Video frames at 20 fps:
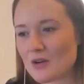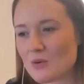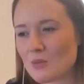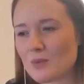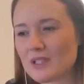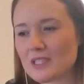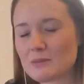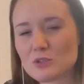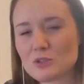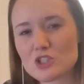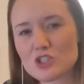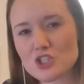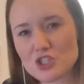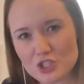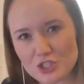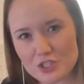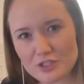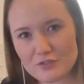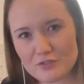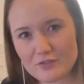What I'm not
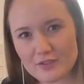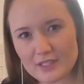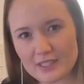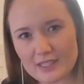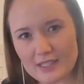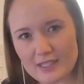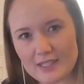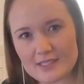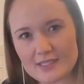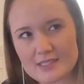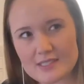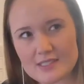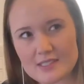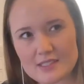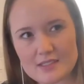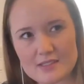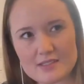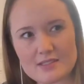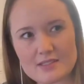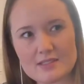sure if I get
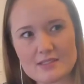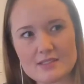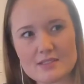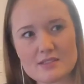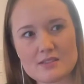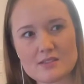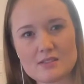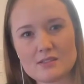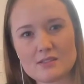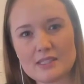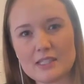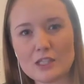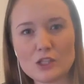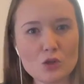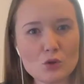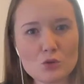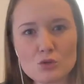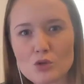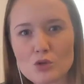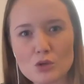is the
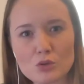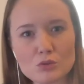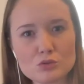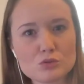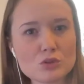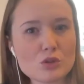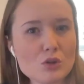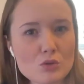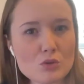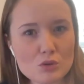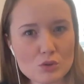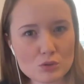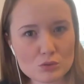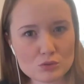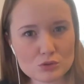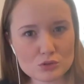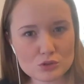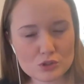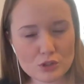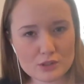low-code, no-code
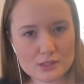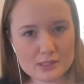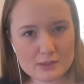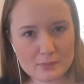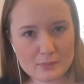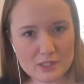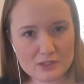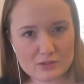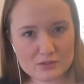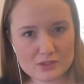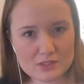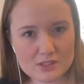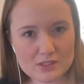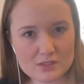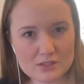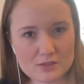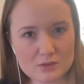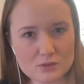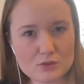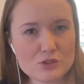you talked about.
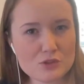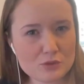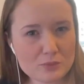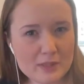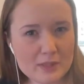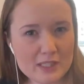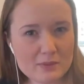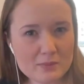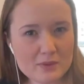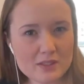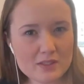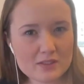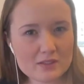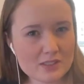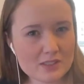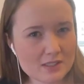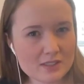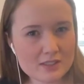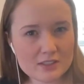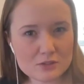Could you maybe
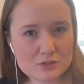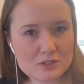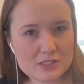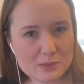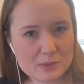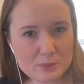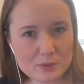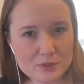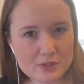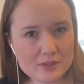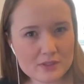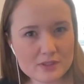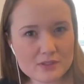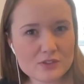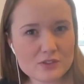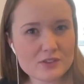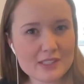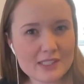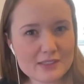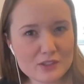dig a little deeper
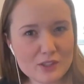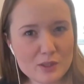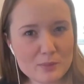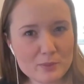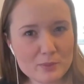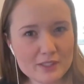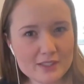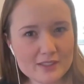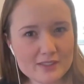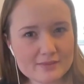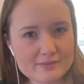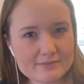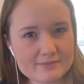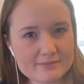into that topic?